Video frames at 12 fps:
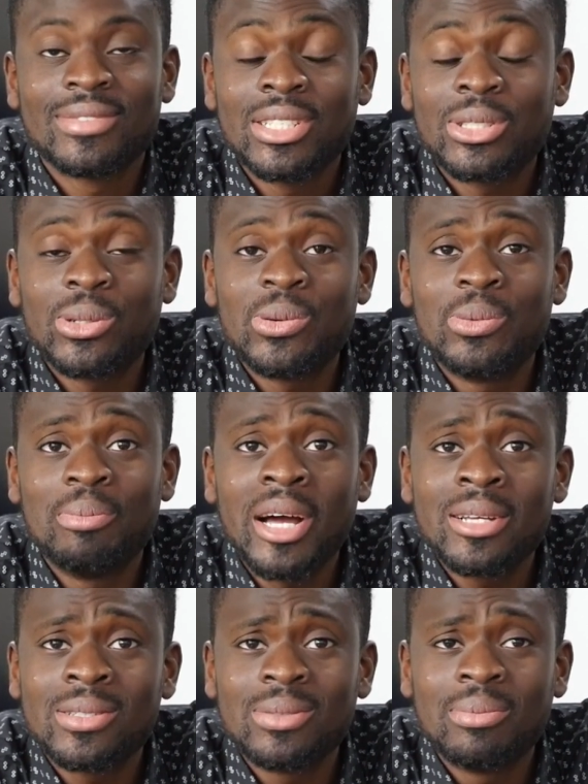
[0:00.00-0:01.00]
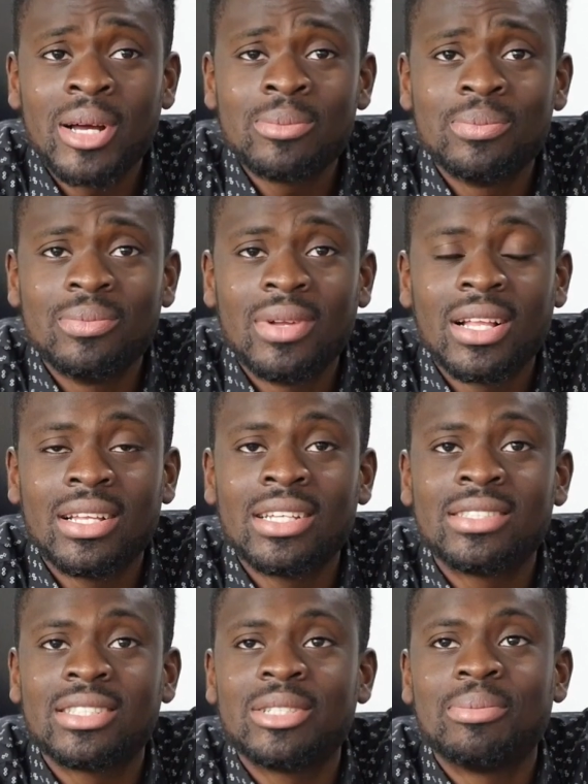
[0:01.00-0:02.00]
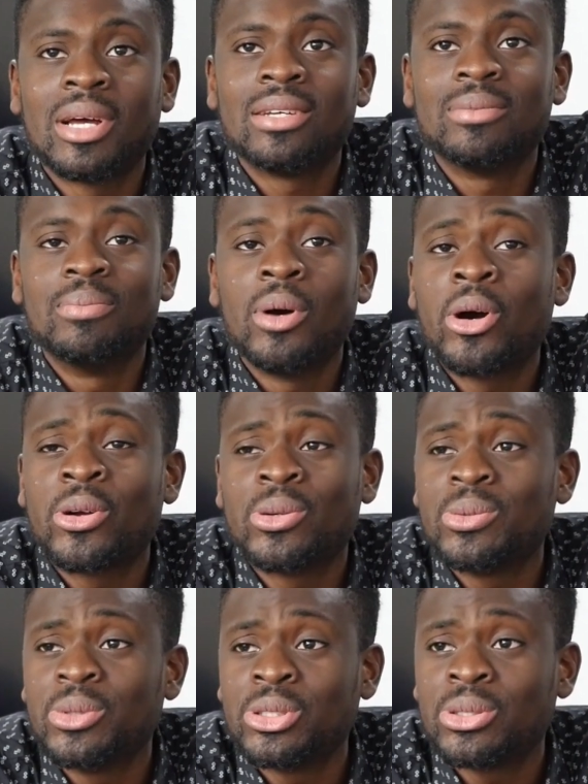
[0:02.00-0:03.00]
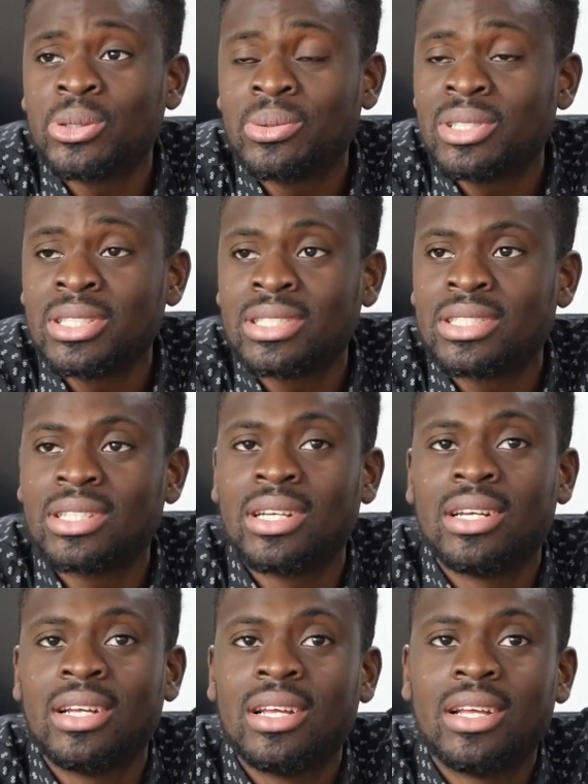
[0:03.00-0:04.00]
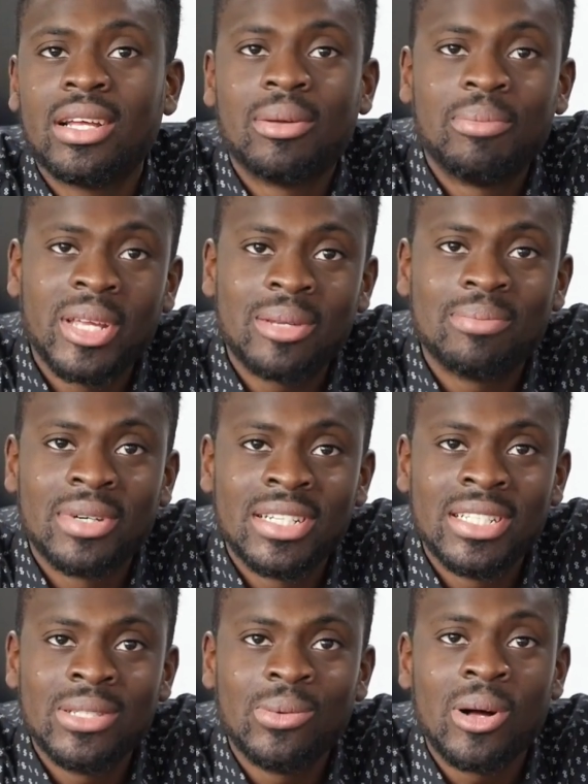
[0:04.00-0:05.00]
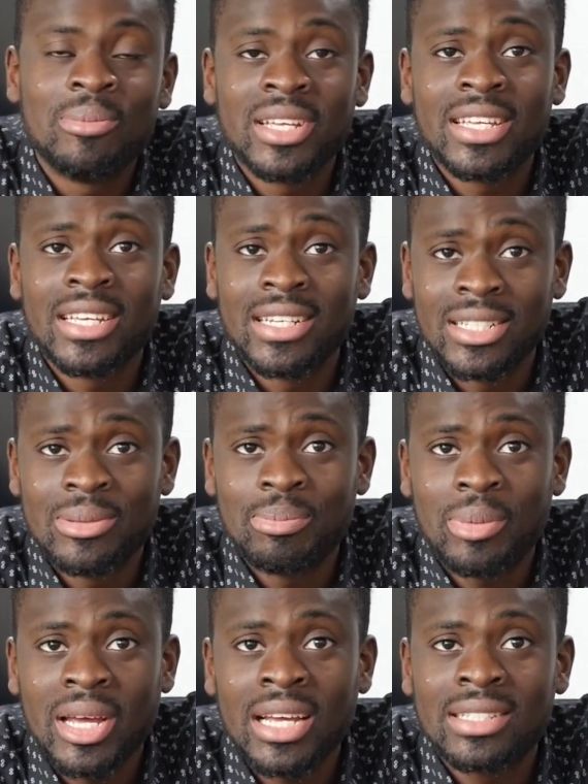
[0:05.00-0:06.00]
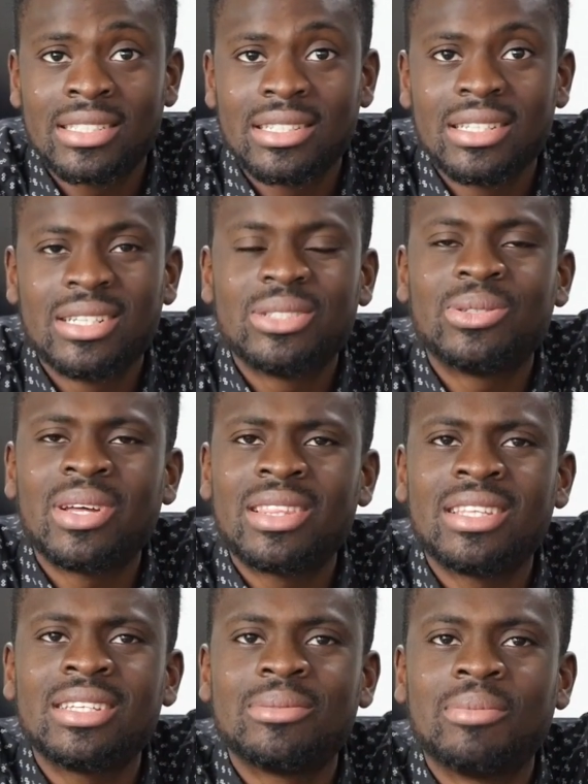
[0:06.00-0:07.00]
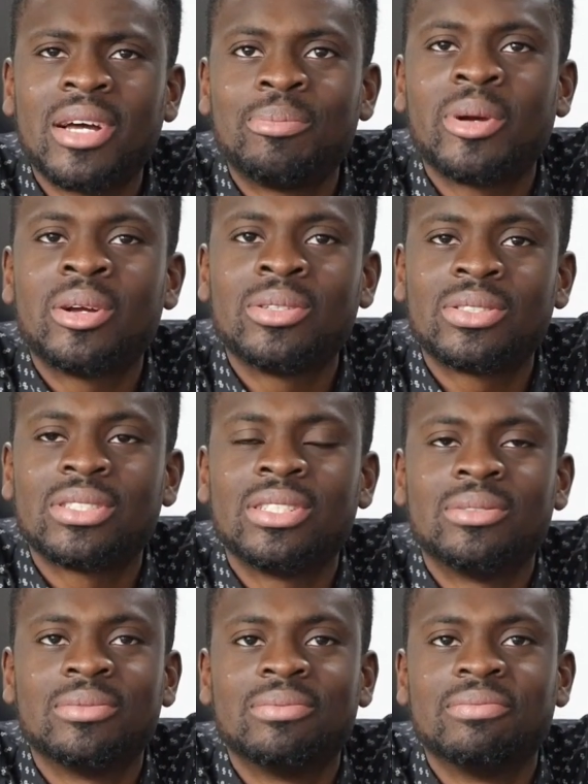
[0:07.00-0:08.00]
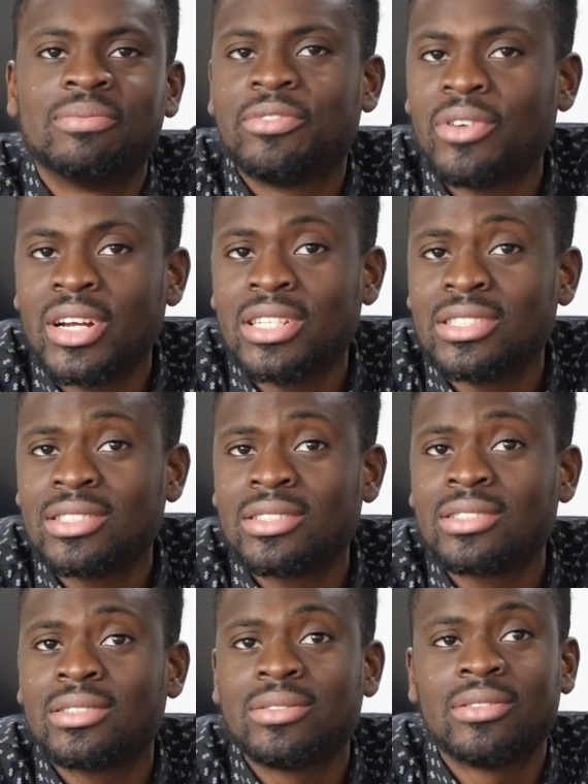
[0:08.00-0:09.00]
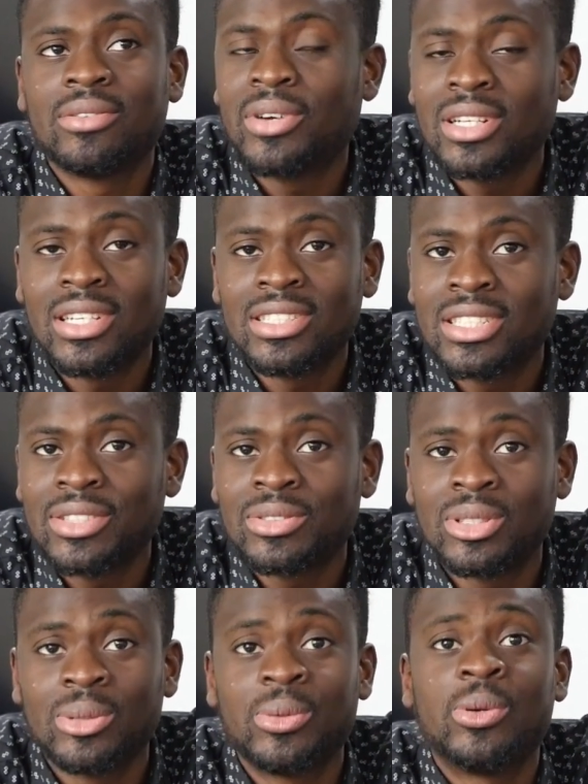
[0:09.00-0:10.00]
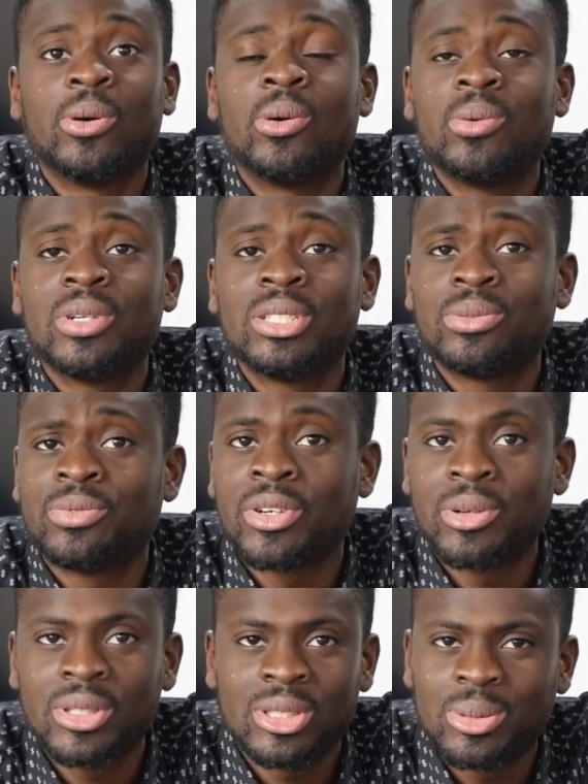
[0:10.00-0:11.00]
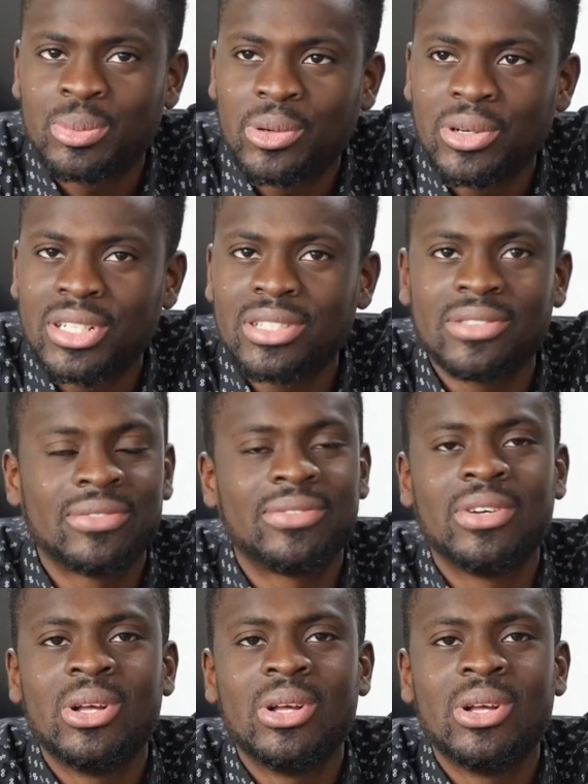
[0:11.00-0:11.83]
So my motto was always to make money while making an impact. So I think my parents and friends, relatives, they were always very supportive.